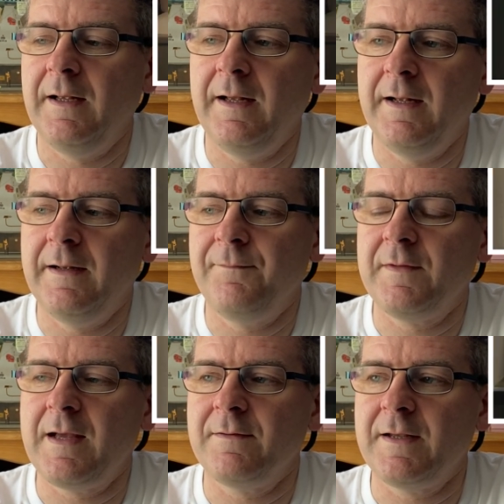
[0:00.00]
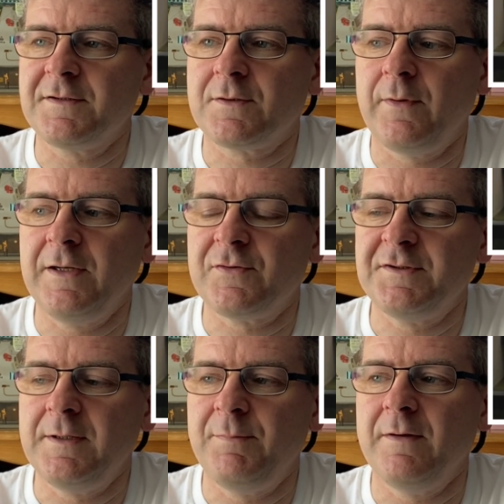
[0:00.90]
That's quite
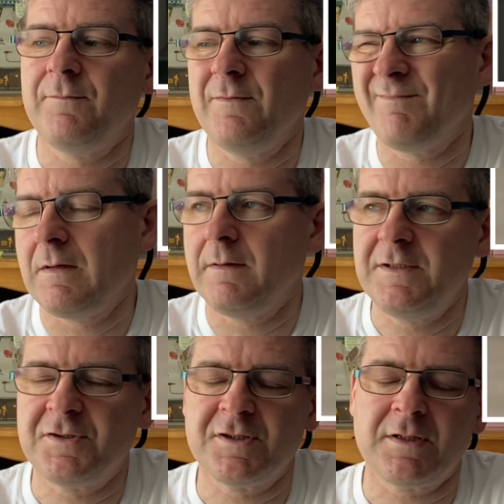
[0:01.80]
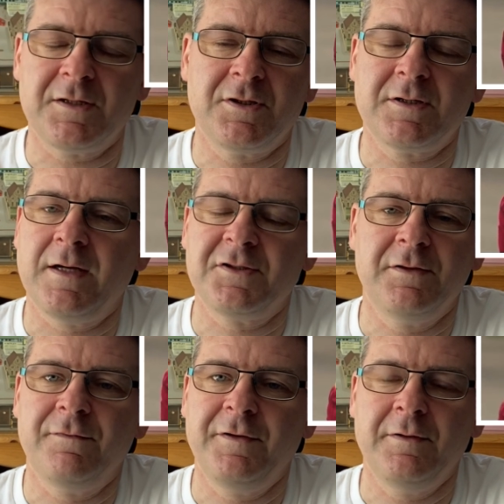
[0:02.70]
interesting. But it's just such a touching
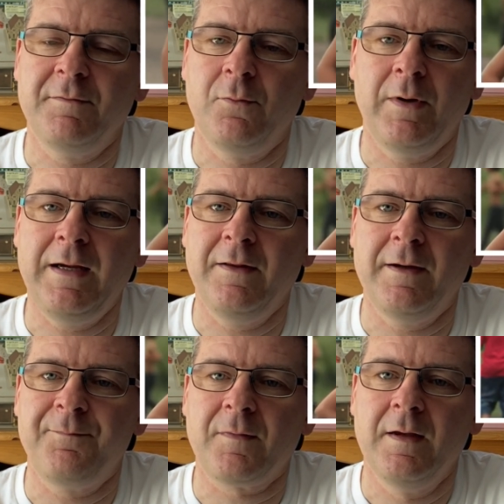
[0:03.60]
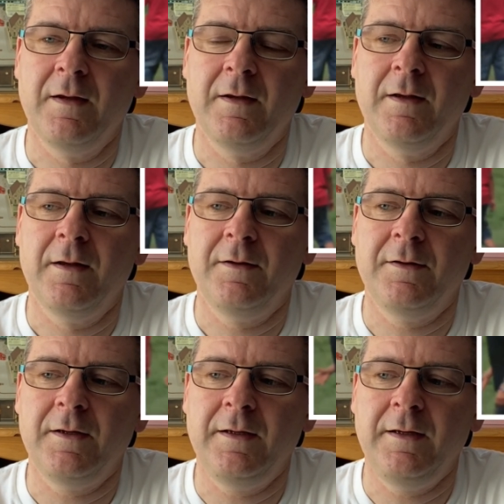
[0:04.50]
film. The way that
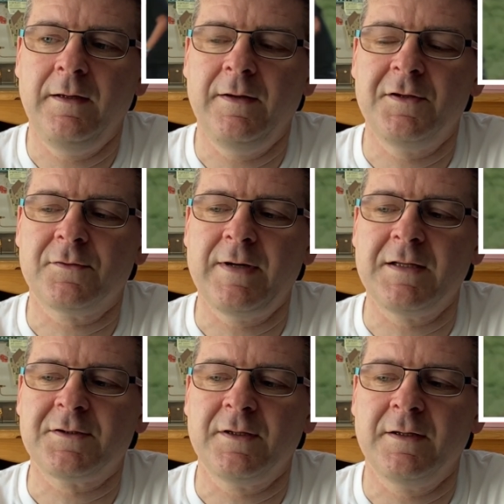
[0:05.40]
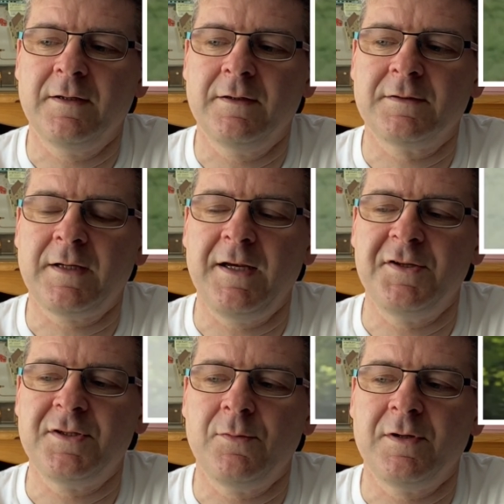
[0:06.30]
the director
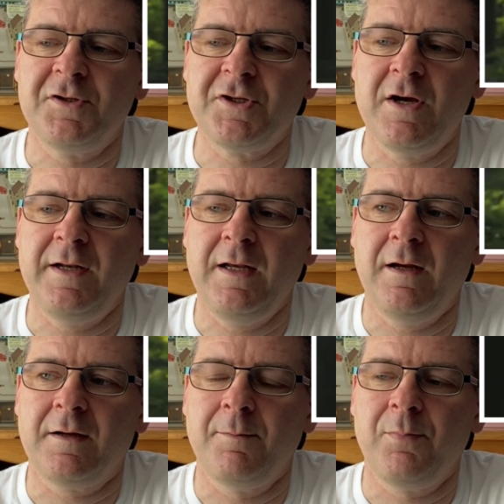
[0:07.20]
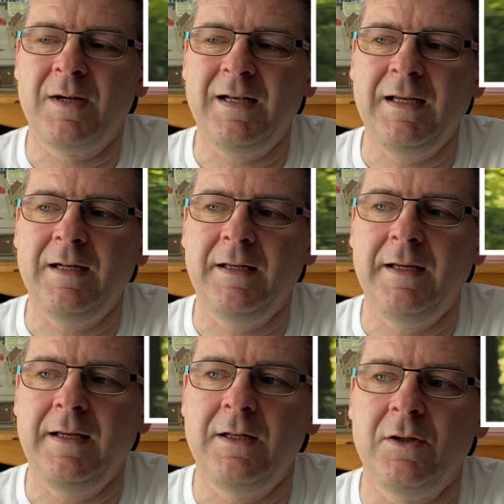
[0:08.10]
takes you on a journey, a
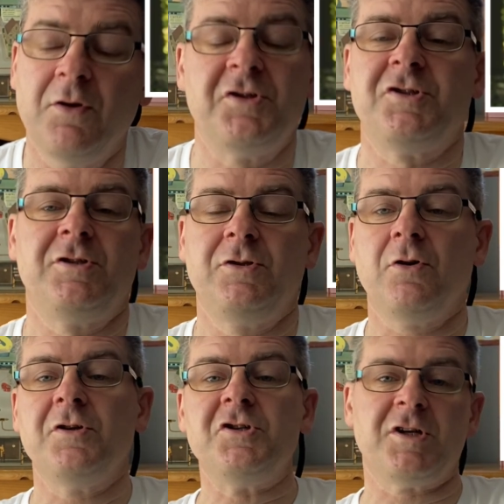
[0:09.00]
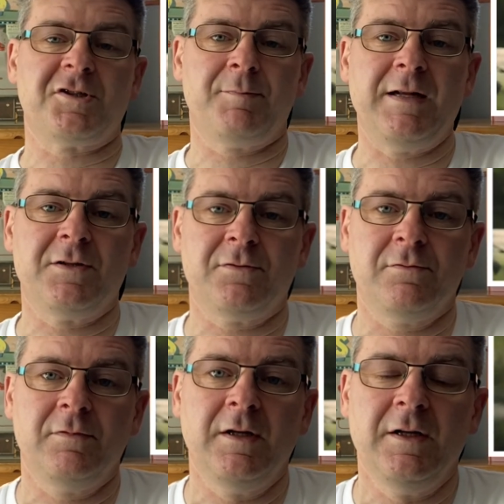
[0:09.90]
completely
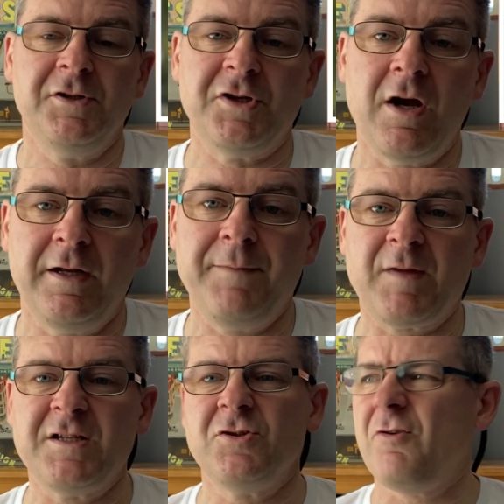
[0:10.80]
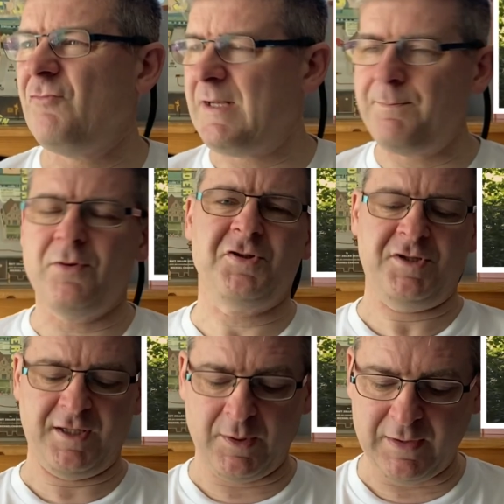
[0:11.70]
non-judgmental journey. It's not really
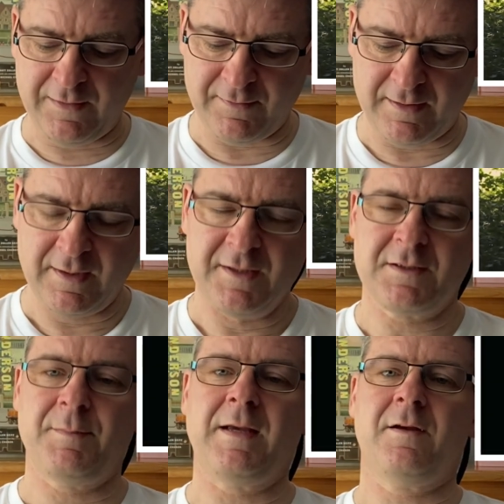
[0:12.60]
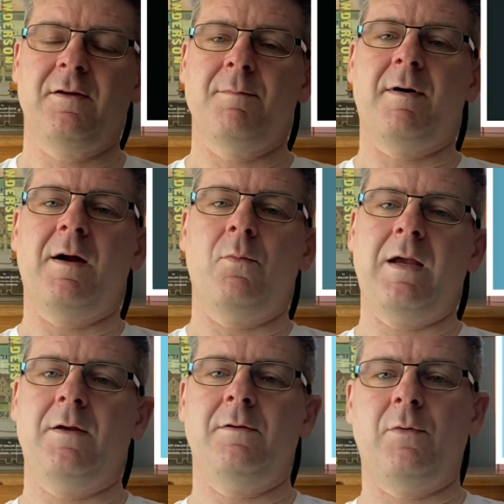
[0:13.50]
pushing you either to make up your mind
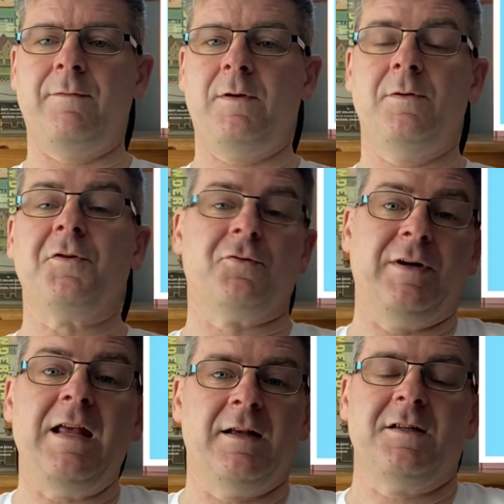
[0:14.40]
whether you agree that